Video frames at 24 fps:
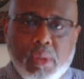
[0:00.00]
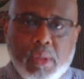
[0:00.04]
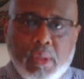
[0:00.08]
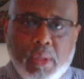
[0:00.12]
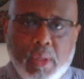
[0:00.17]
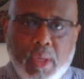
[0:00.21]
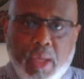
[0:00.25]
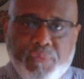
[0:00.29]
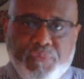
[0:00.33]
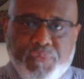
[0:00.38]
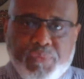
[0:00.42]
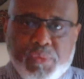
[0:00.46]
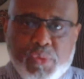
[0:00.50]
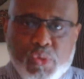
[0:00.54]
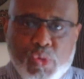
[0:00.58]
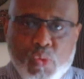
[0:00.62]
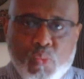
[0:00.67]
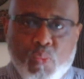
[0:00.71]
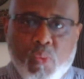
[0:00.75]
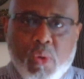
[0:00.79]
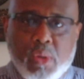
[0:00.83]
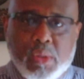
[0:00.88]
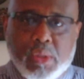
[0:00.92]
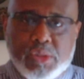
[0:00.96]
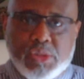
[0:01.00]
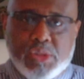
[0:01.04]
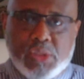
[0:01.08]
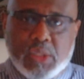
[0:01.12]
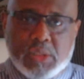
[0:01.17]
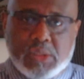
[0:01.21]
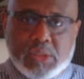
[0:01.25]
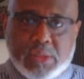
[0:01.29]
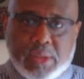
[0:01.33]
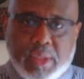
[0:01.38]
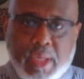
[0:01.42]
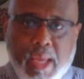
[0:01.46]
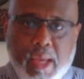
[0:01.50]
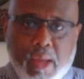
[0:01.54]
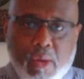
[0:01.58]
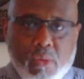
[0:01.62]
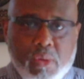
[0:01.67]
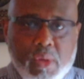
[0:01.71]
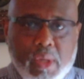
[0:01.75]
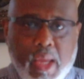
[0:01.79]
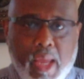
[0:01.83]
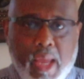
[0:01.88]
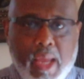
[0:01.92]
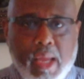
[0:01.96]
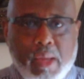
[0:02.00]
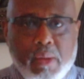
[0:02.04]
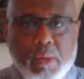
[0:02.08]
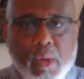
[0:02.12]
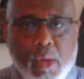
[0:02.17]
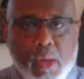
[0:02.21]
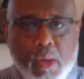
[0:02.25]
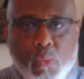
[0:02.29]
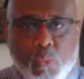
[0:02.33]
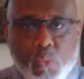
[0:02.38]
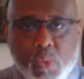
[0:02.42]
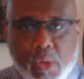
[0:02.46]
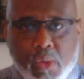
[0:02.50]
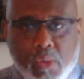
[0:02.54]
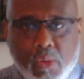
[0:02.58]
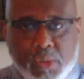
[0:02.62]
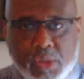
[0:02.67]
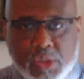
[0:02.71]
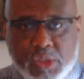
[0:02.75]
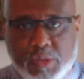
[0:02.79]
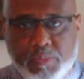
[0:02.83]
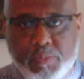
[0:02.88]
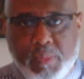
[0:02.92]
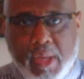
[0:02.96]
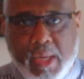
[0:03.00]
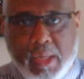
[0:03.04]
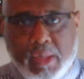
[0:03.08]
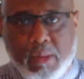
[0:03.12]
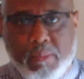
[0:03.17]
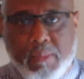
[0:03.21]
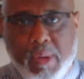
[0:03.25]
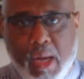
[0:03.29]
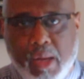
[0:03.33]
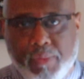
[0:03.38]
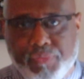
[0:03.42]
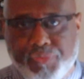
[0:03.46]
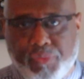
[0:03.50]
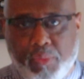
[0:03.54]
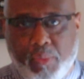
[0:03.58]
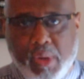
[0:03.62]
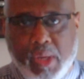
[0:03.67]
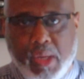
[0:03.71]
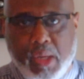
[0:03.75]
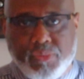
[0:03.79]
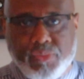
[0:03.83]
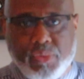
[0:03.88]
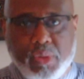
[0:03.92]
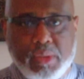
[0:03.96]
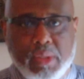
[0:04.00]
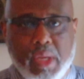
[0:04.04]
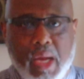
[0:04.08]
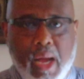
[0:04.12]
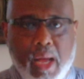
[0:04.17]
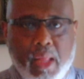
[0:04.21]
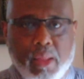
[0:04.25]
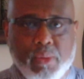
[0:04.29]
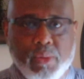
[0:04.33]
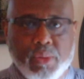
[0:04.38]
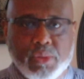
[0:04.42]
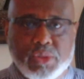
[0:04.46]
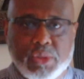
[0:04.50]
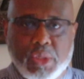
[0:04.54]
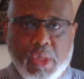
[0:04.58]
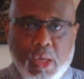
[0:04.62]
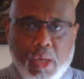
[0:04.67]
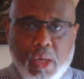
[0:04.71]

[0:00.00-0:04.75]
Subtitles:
if you want to just say, okay, we're going to spend about $300